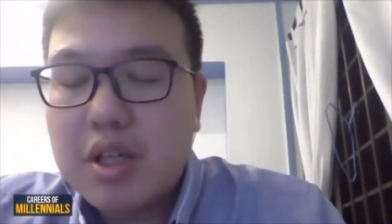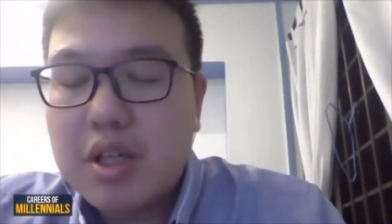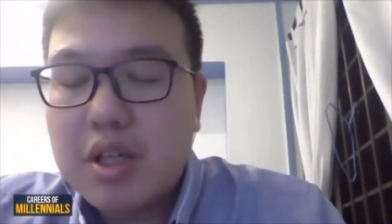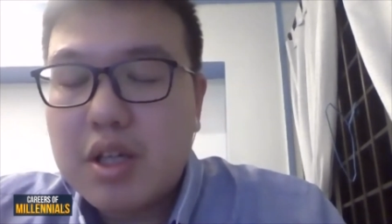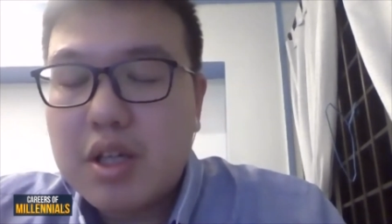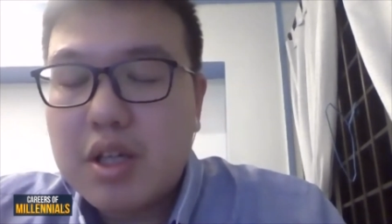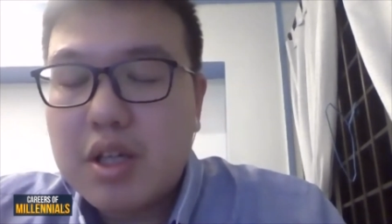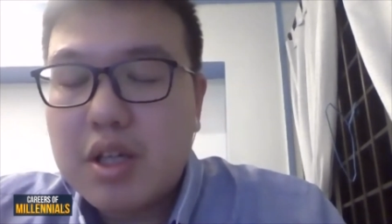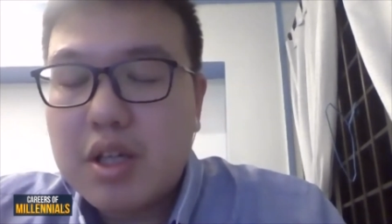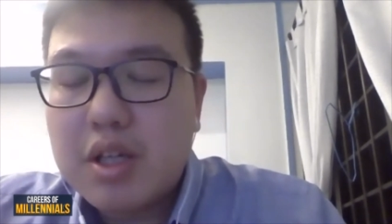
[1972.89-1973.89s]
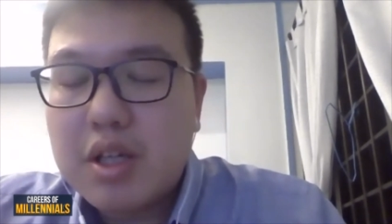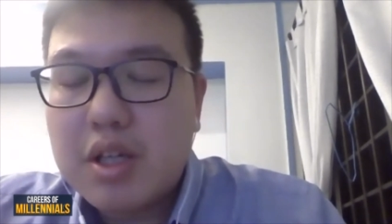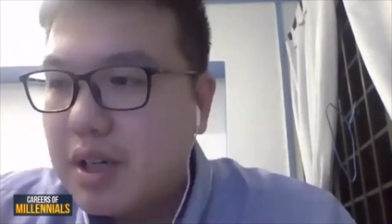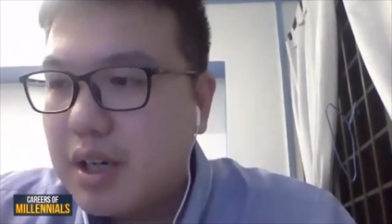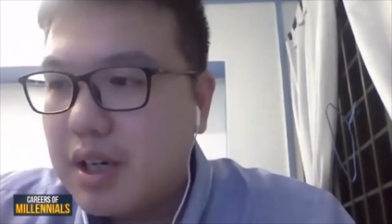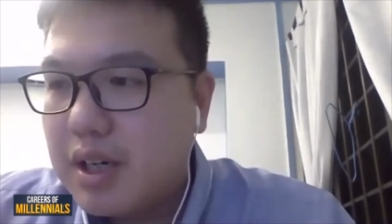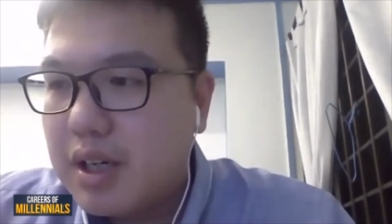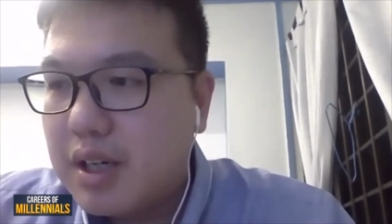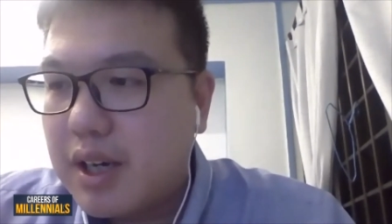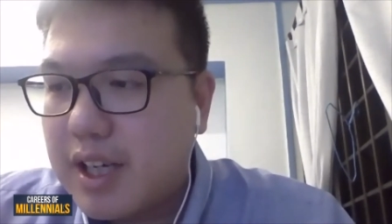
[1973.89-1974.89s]
key
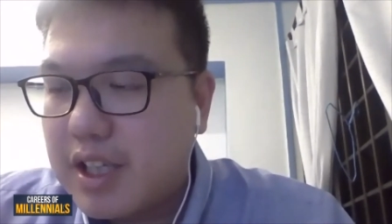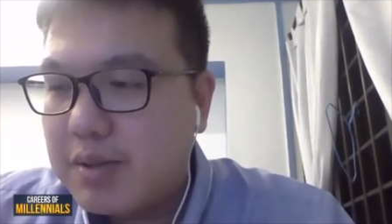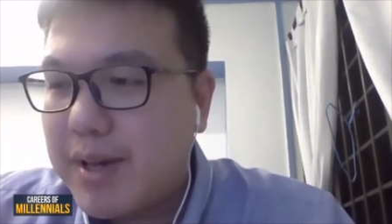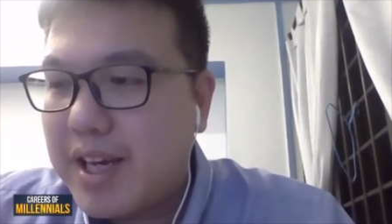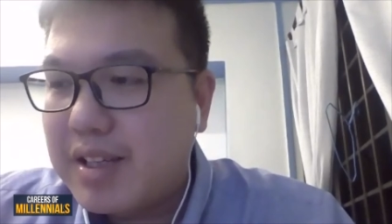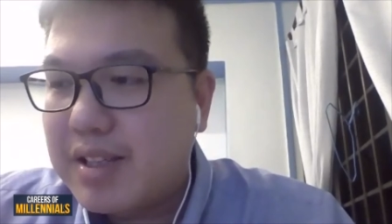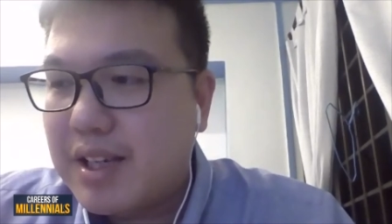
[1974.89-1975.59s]
aspects